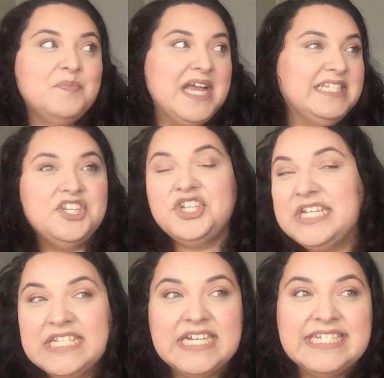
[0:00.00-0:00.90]

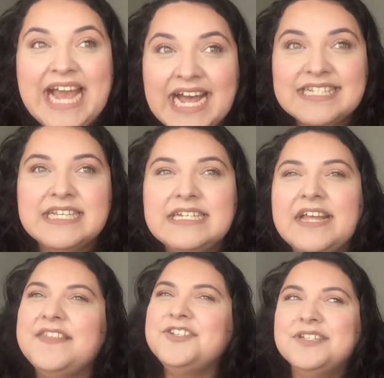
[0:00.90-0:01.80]
she's an assassin. I
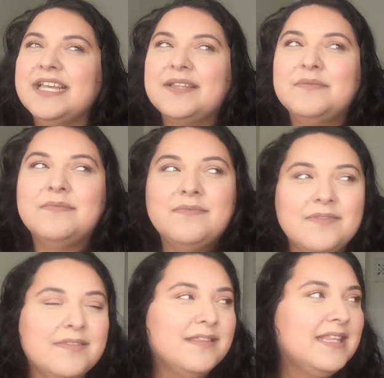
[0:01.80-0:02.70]
think she's like,
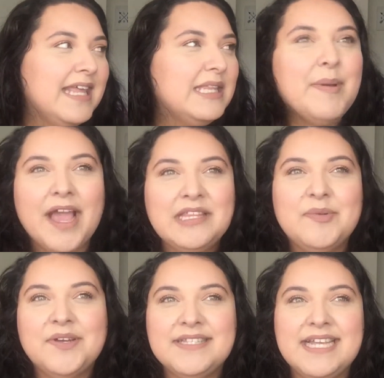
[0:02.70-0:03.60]
in the back of the
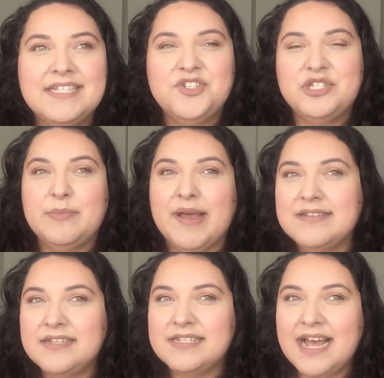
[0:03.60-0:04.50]
book it says she's the
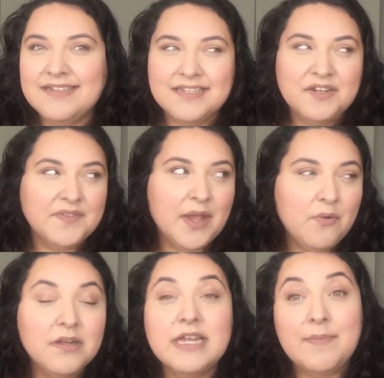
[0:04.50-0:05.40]
best assassin of that
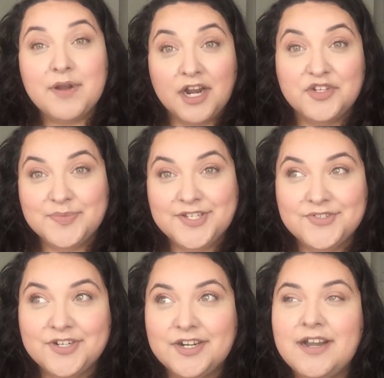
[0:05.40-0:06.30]
world. I'm not 100%
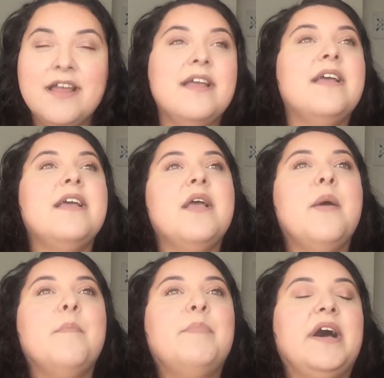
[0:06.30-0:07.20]
sure,
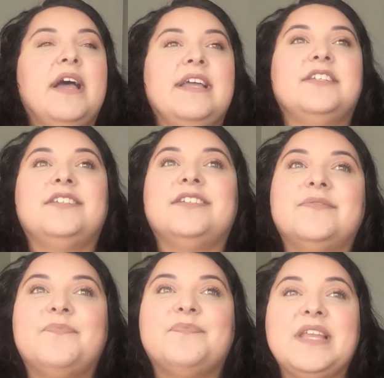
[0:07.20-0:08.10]
but
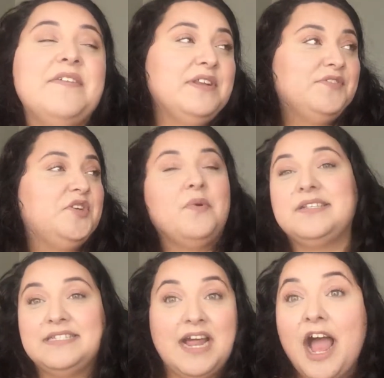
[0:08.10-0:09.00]
even if she
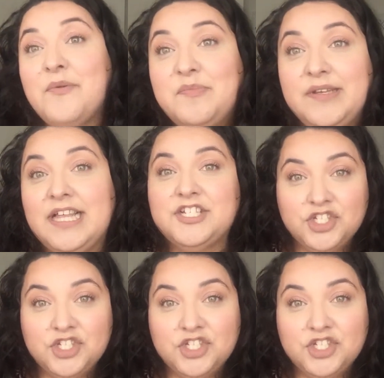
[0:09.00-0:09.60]
wasn't, I would be like,